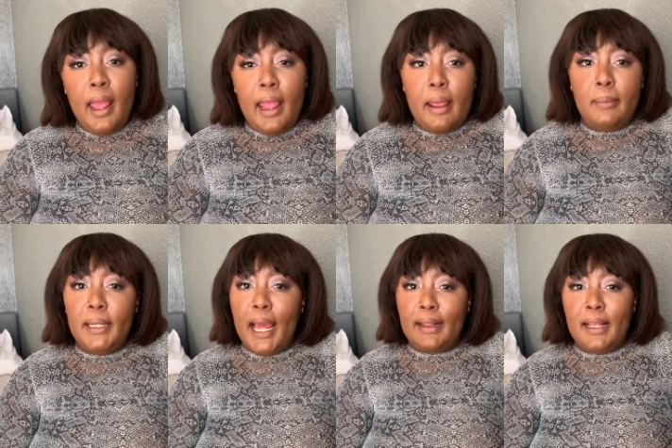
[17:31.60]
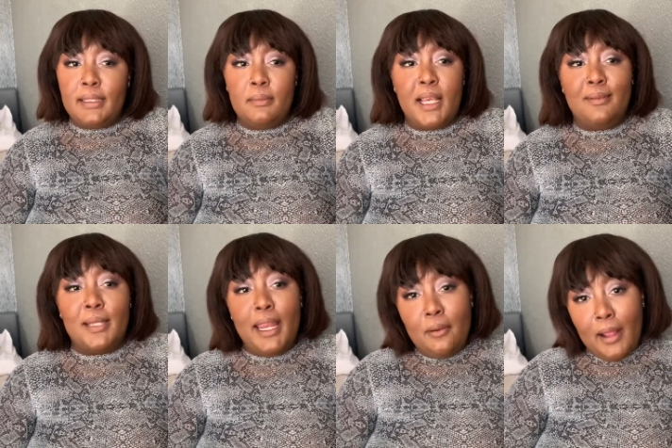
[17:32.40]
it'll be like that sometimes
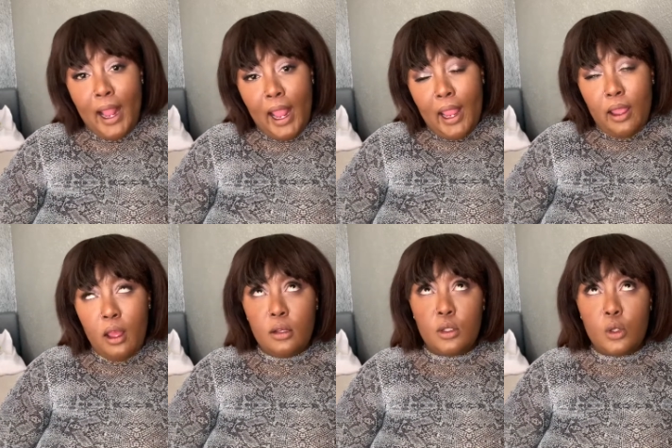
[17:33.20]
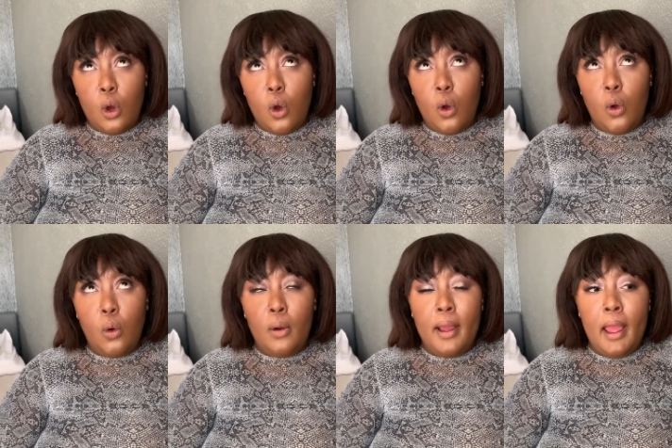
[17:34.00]
anyway so
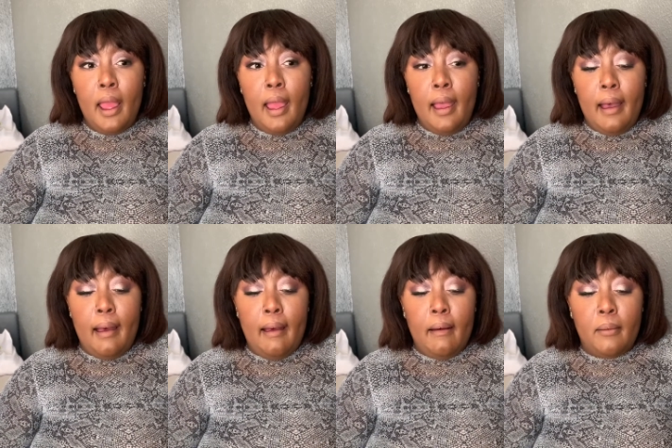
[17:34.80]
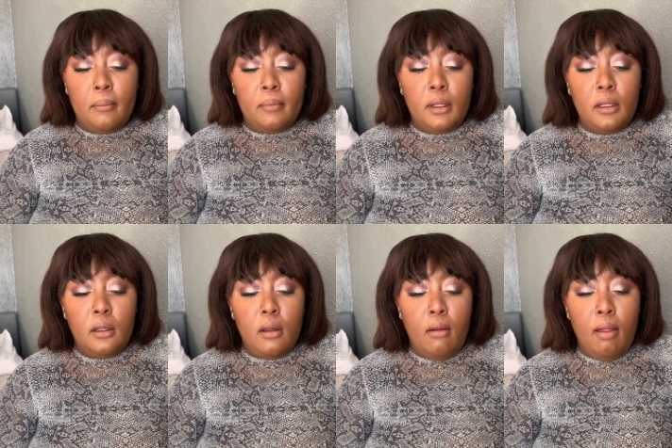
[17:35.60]
um
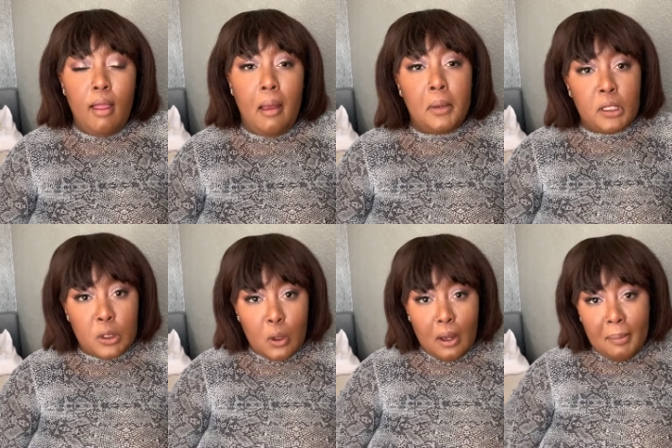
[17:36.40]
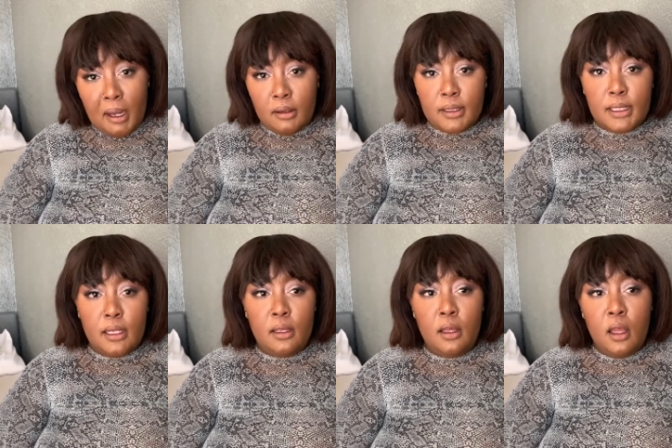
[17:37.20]
i'm gonna talk about
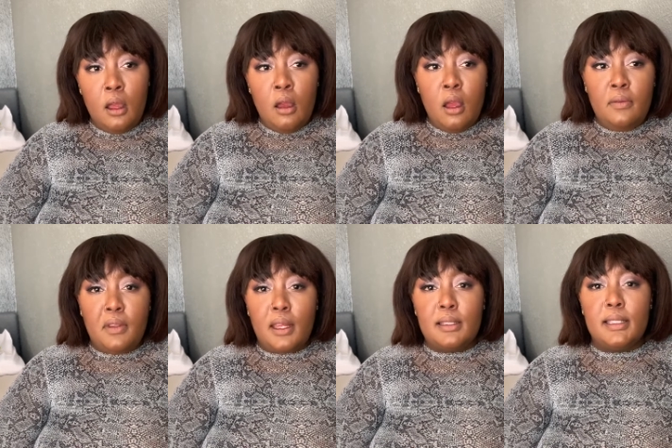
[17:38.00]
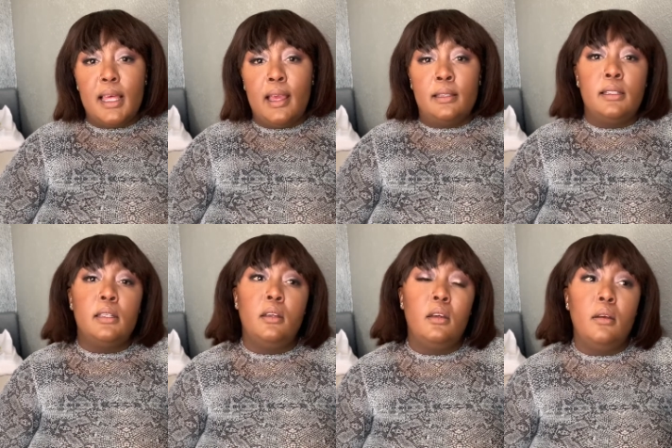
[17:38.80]
things that
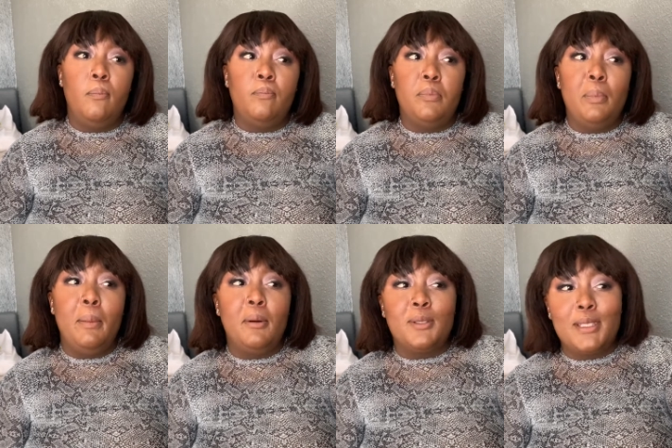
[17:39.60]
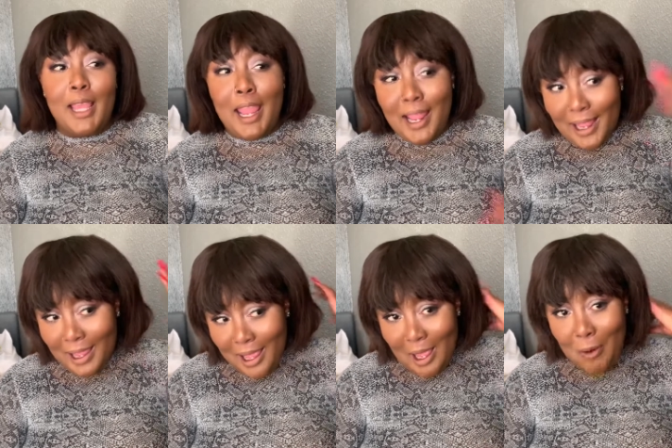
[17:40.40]
people say
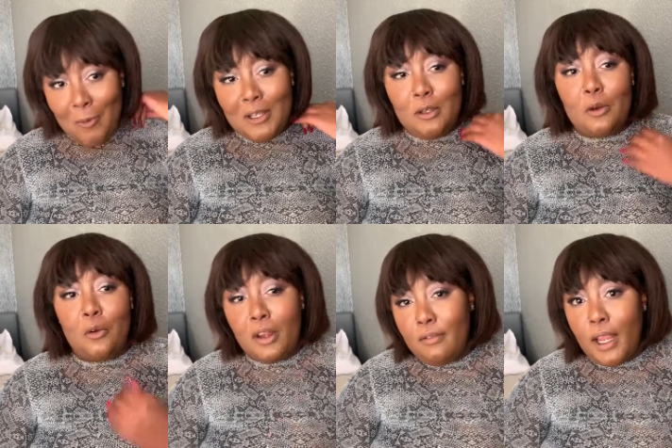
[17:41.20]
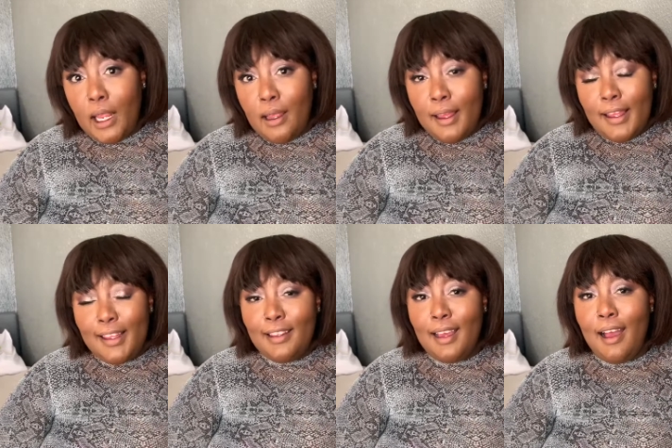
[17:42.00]
when you're grieving
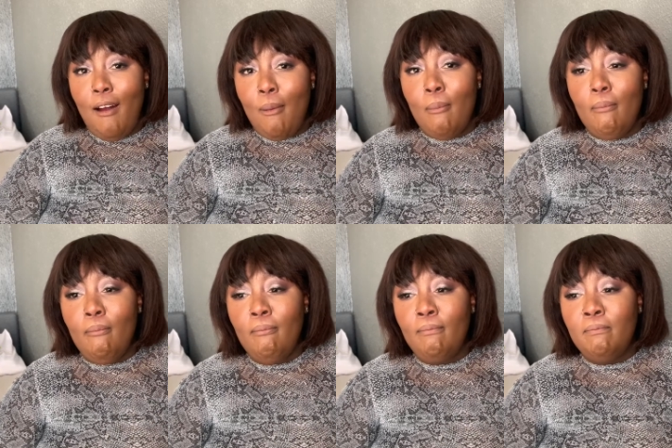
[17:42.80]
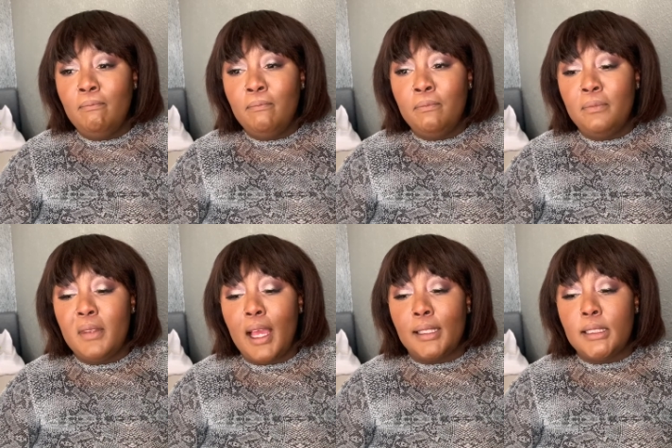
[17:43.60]
um
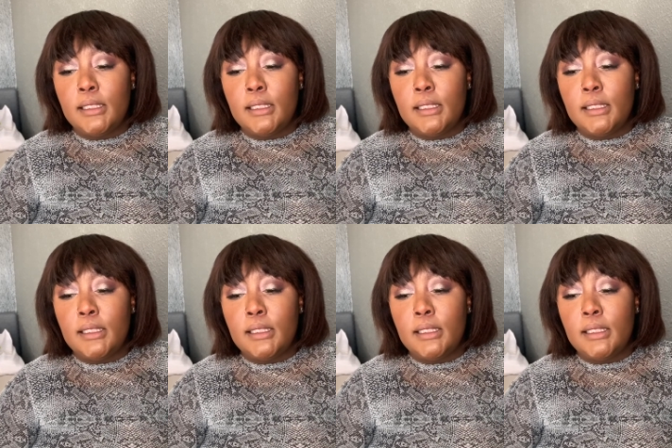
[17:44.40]
that